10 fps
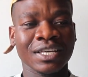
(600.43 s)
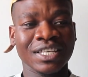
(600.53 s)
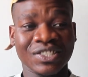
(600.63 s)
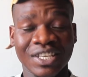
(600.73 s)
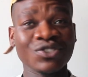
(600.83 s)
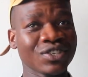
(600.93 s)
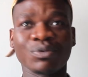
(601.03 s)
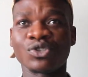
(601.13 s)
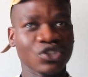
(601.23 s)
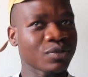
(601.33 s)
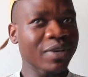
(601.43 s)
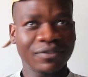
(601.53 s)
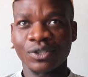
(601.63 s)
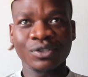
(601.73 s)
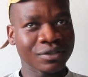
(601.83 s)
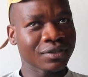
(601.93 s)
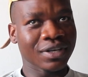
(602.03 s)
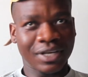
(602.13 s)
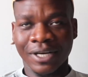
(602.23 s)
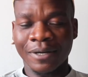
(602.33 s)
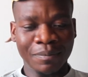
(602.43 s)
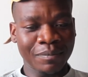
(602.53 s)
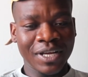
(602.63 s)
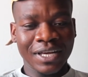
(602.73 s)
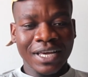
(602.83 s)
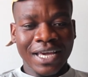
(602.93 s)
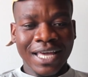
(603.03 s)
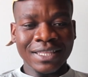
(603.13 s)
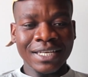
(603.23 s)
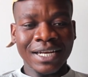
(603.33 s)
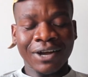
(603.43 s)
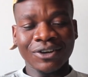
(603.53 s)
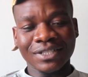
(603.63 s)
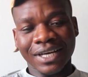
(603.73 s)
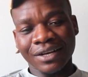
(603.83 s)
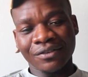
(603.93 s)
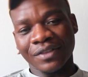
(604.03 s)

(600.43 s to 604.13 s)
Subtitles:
essentially it was just my phone. And then I got tired of